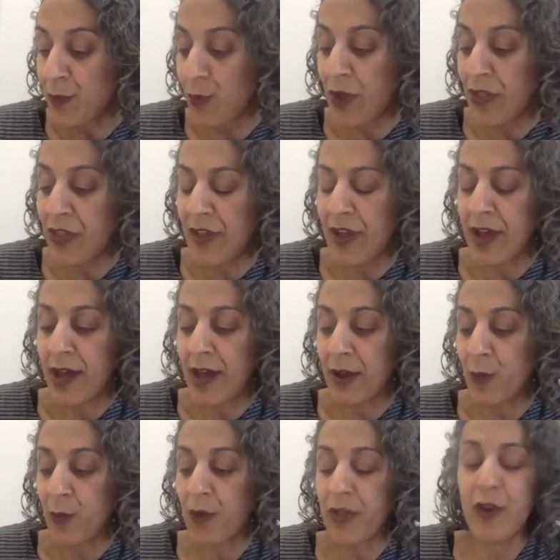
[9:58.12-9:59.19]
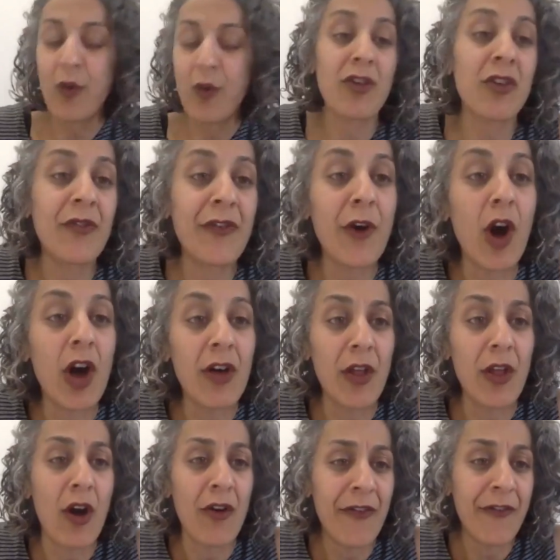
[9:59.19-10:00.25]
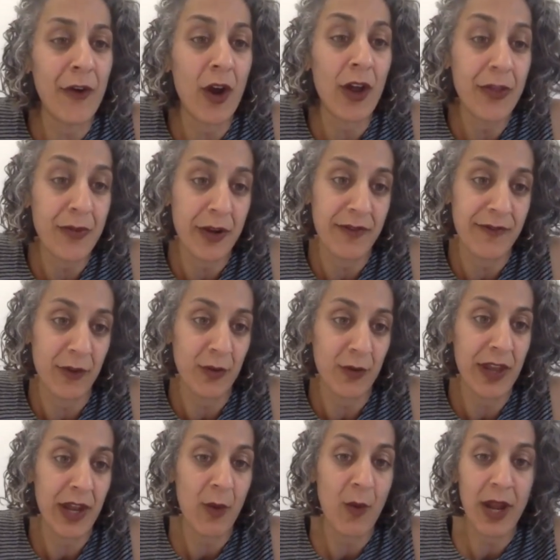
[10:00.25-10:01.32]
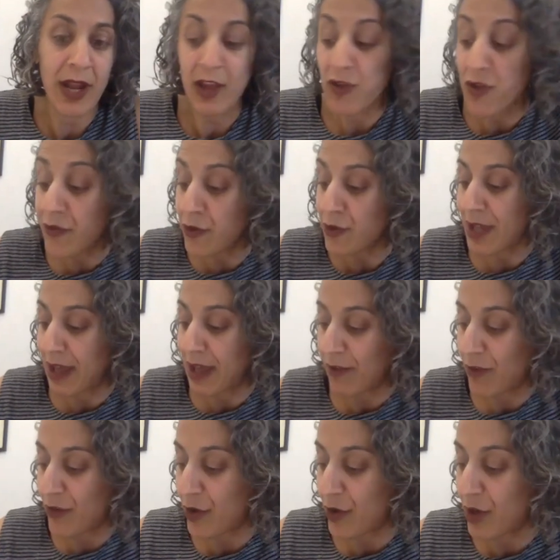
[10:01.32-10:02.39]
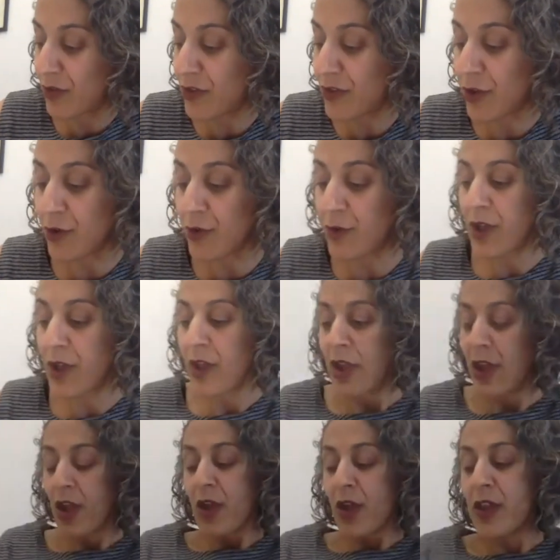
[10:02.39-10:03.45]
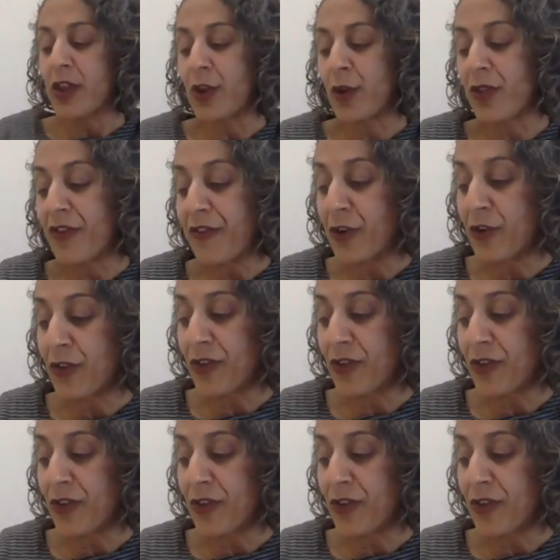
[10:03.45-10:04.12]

with a question for all three of you that I want each of you to answer. And so, you know, the